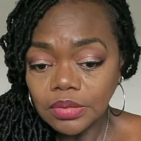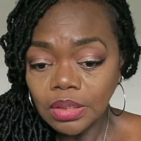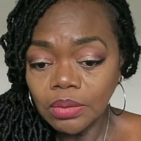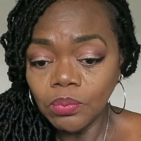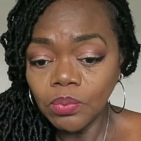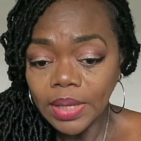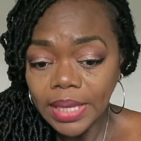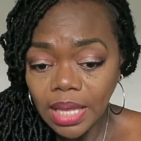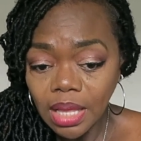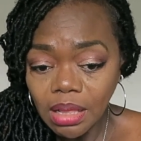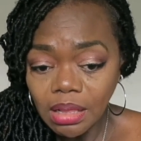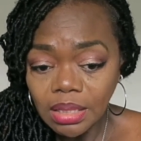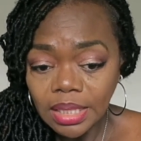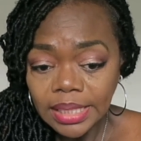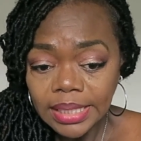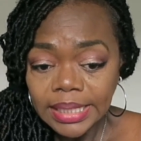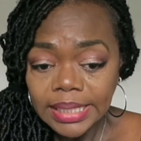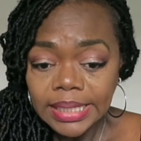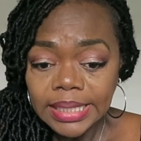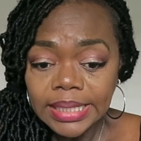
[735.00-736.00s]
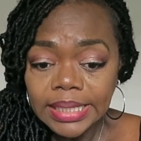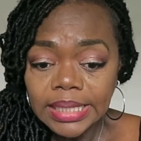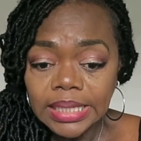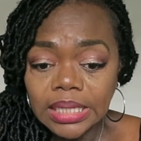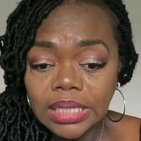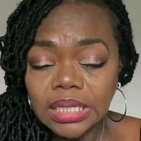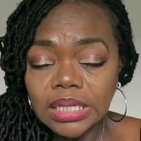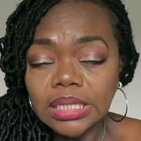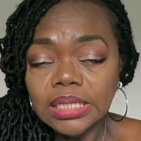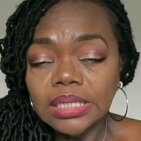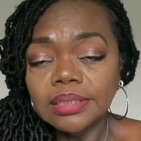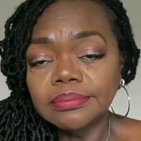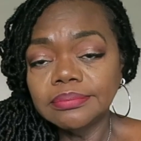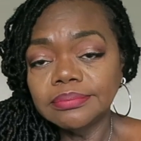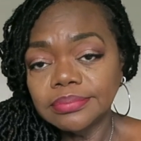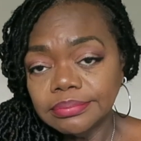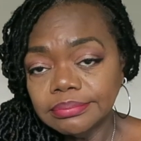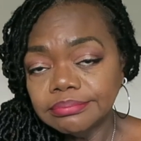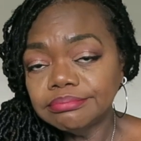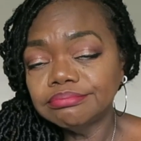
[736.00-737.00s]
Well,
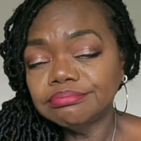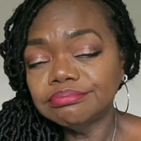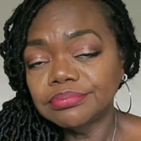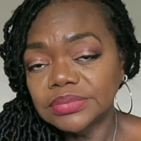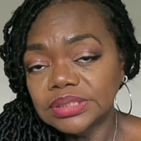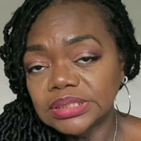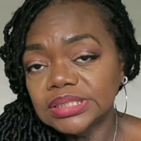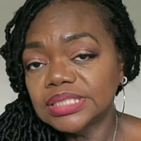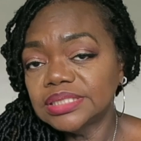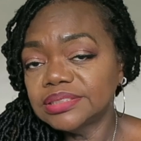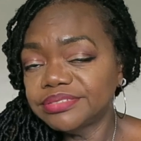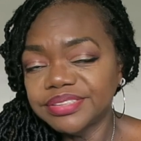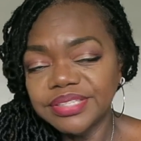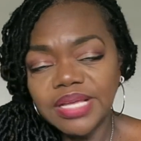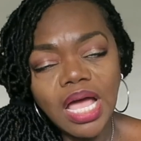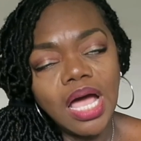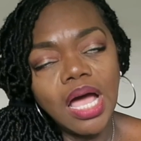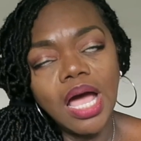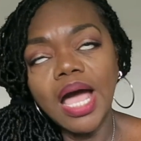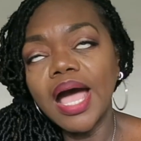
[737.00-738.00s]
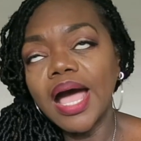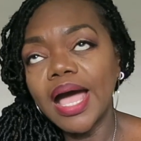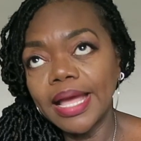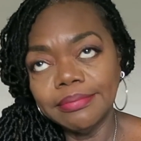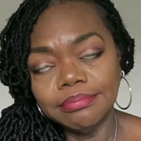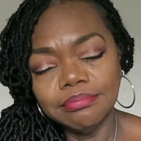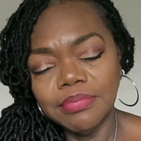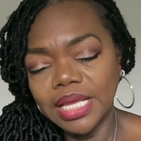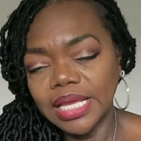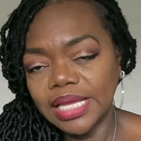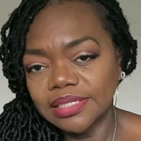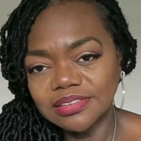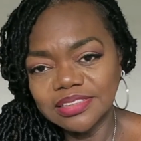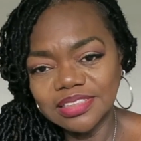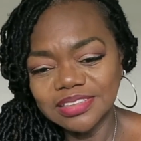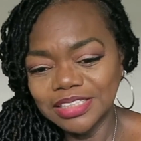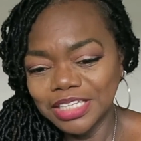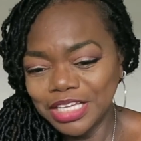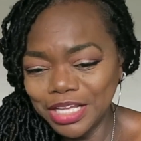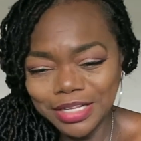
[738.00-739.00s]
it's a hot mess.
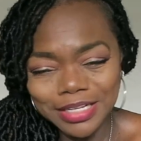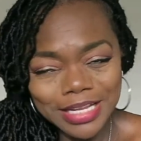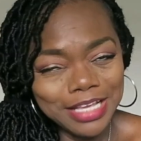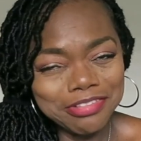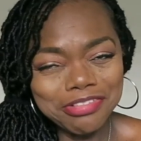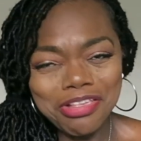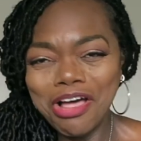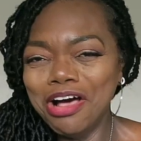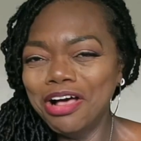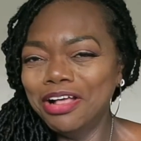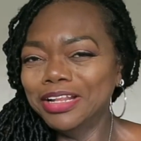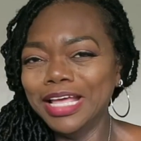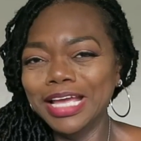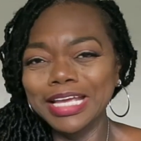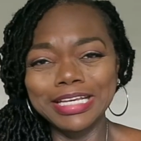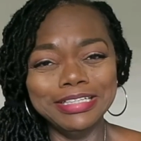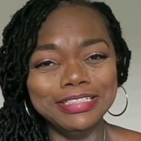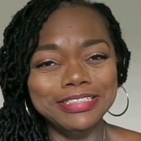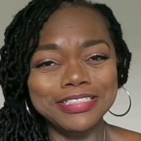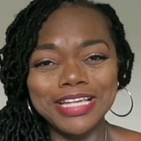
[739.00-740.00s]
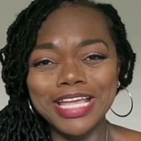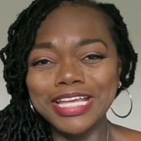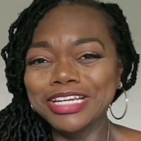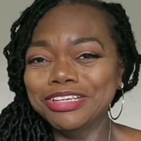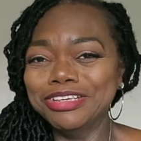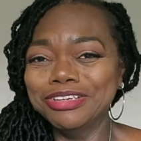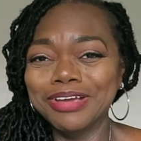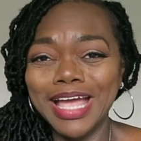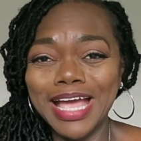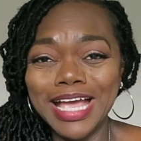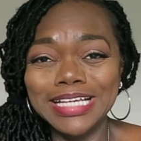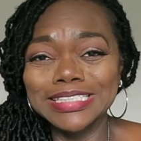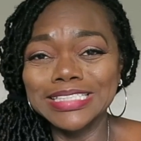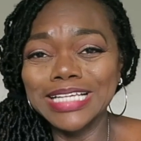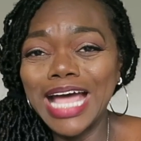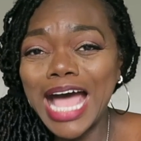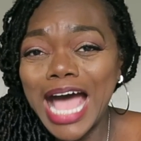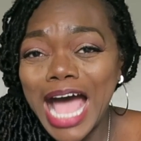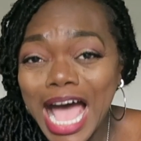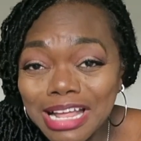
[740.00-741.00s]
That's all I can say to you guys,
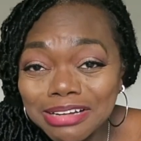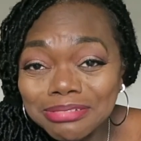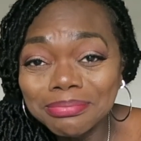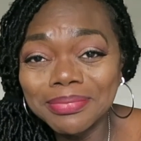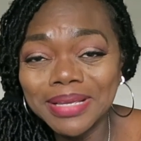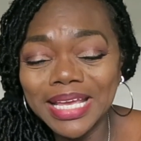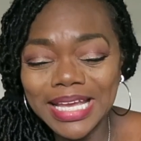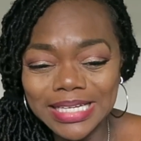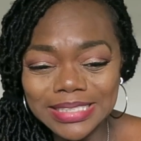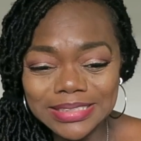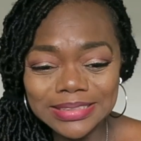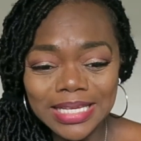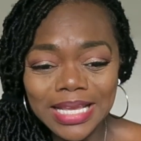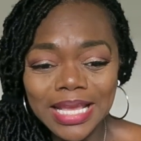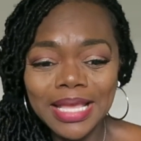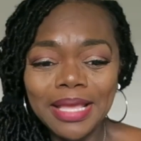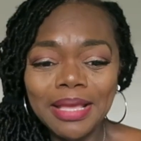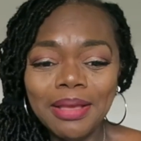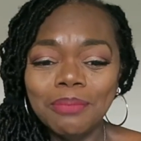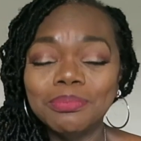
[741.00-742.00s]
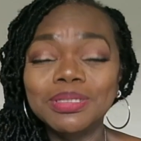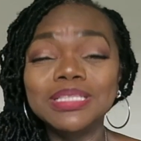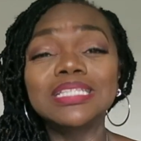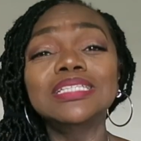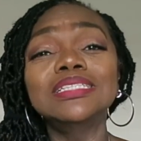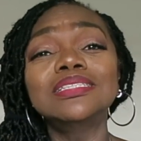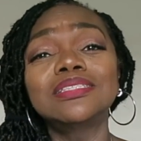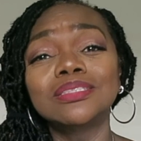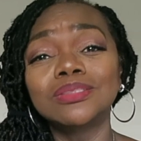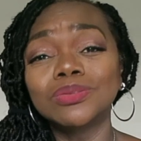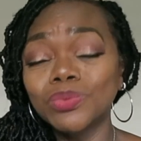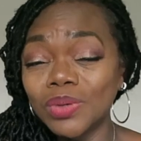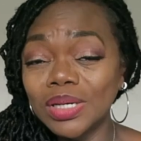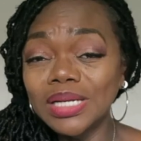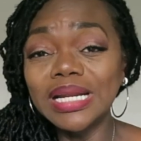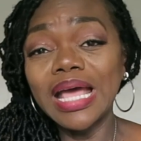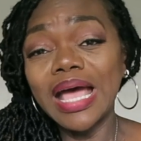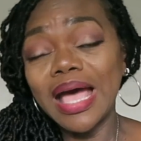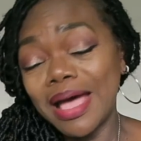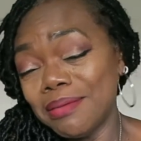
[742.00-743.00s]
a hot mess. But this is
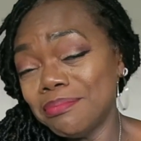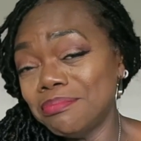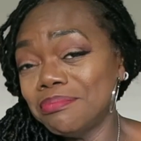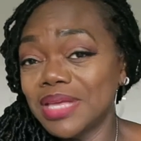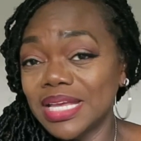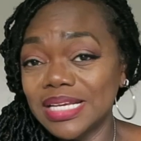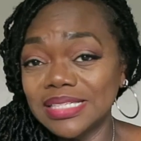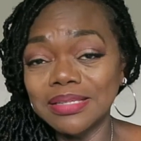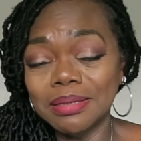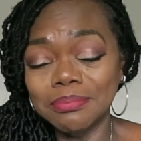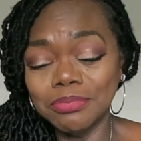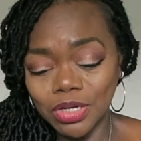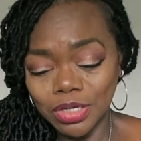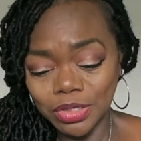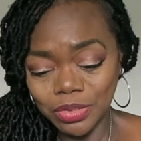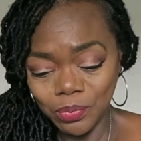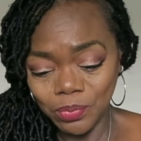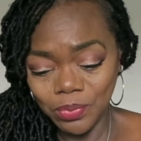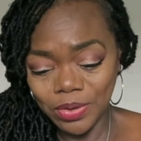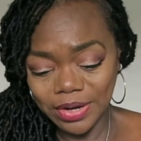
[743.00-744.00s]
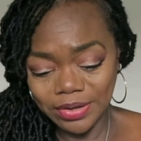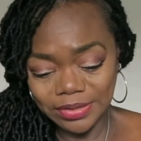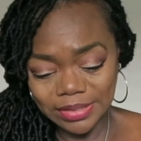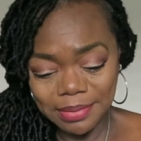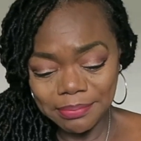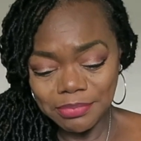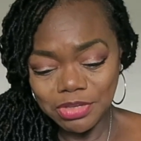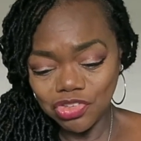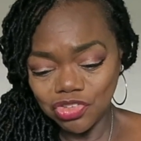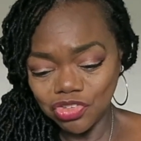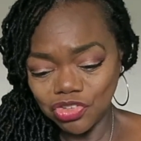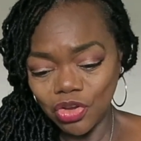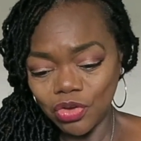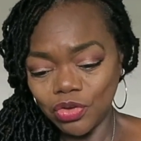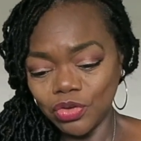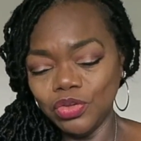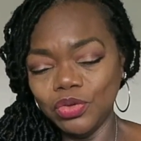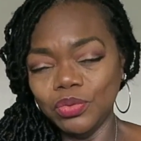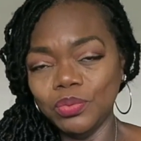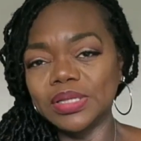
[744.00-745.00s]
one hot mess I'm going to wear. Let me show
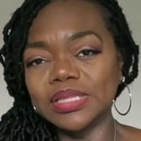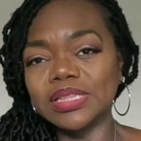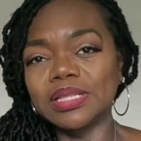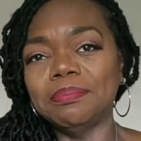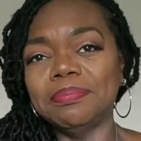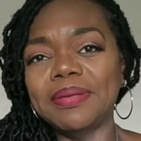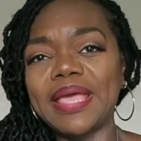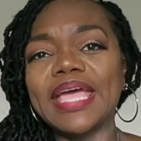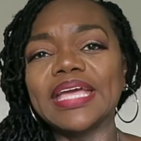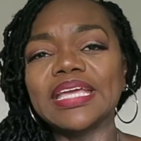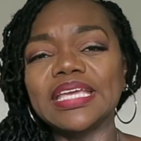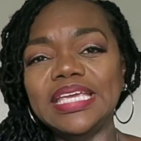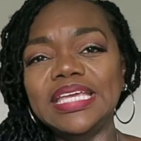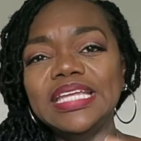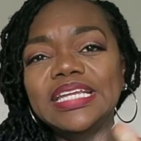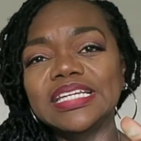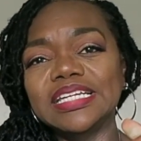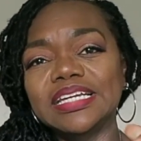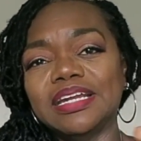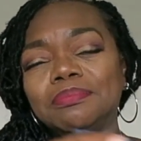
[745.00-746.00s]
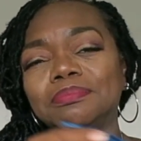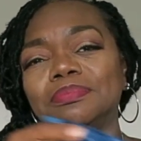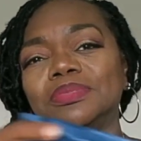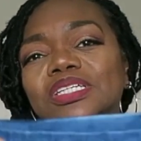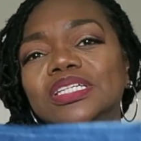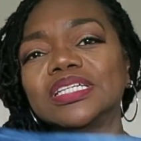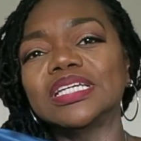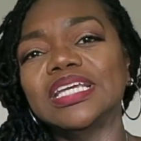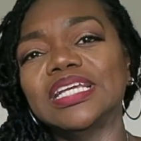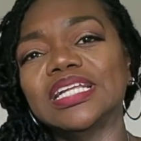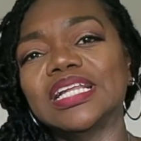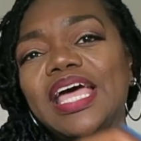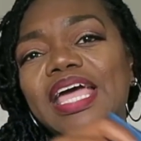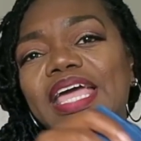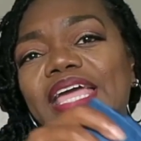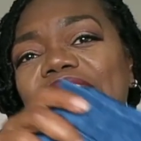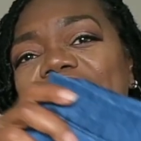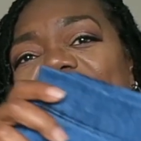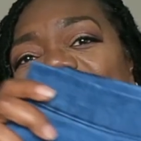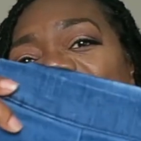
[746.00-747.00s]
you what the back ended up looking like.